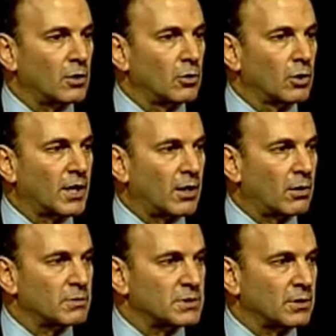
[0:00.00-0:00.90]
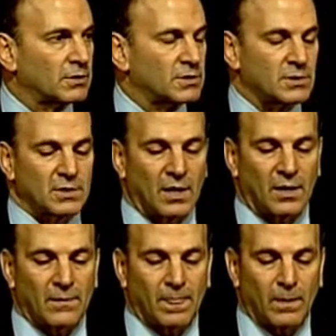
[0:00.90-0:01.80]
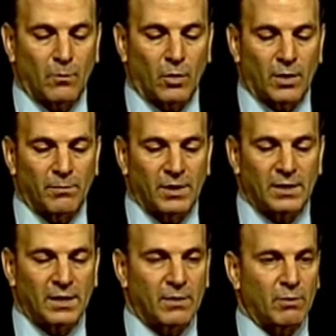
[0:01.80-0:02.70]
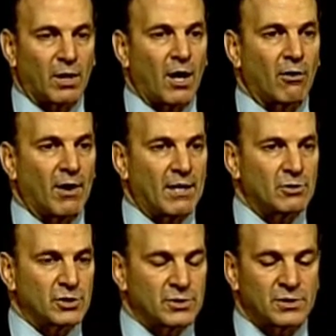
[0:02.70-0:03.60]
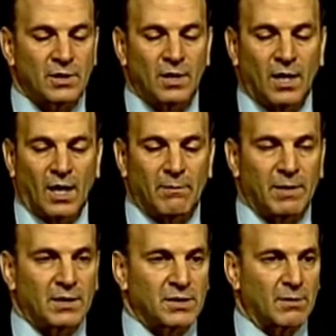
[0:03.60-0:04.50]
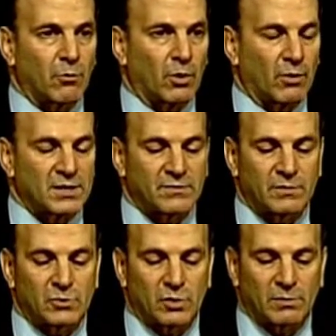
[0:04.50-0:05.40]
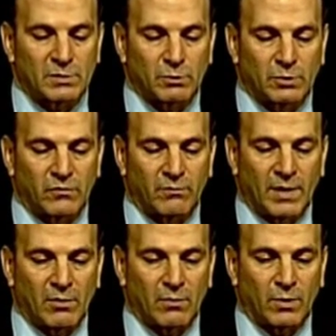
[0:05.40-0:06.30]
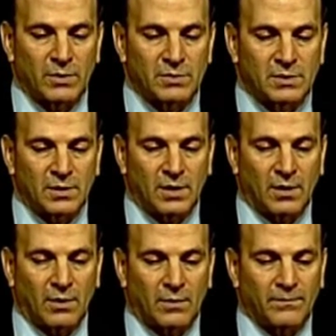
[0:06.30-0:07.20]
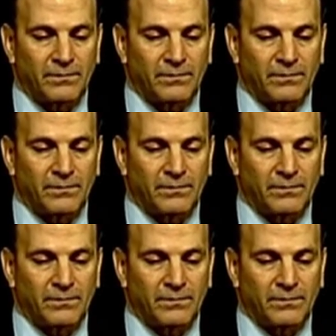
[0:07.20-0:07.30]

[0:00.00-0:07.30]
look at our results more completely with higher energies and begin to get more aggressive in the treatments, we'll do even better than what you see here.